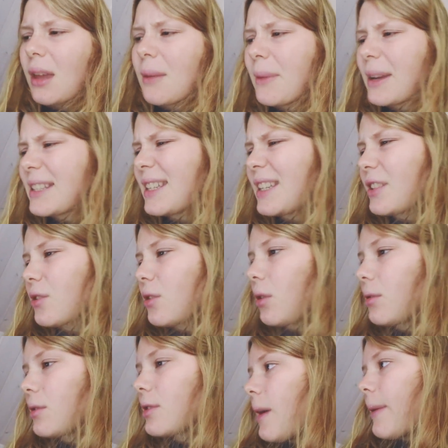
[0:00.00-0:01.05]
My tea is
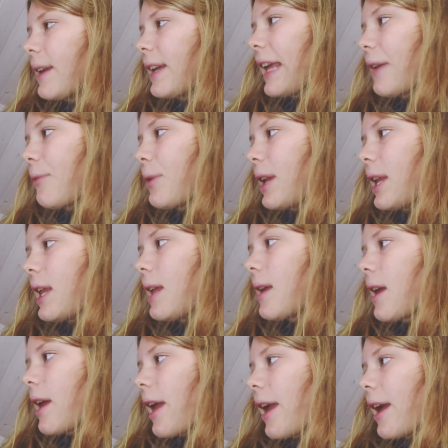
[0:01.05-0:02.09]
cold. I'm gonna get ready
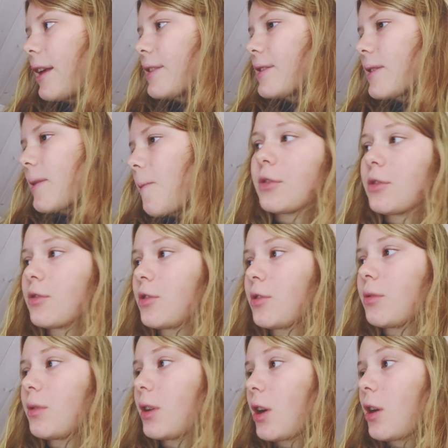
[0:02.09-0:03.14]
and
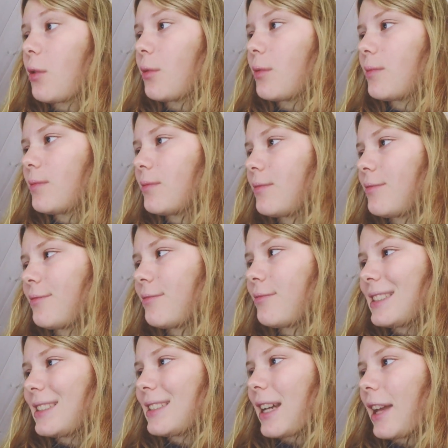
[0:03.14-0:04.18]
soon go.
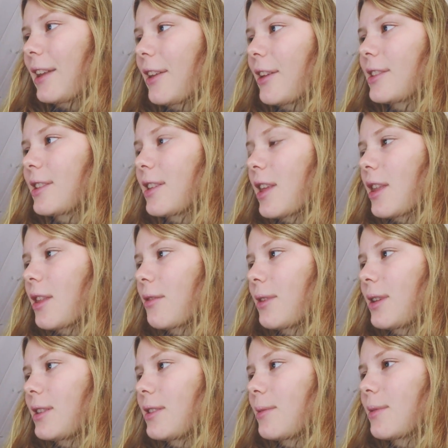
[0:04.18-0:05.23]
I lost
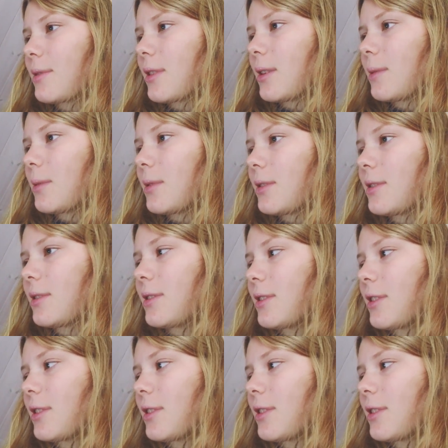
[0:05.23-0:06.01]
3 subscribers.